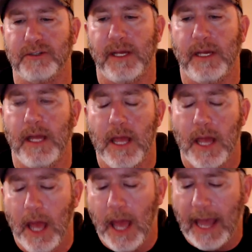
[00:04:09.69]
But
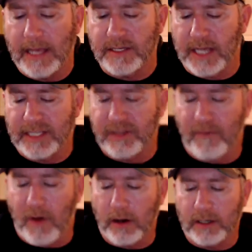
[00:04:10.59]
as
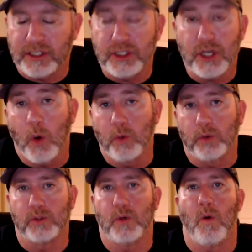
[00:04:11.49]
far as
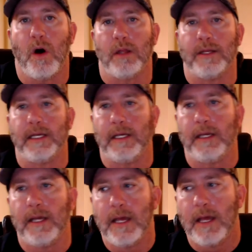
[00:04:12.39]
tonal quality,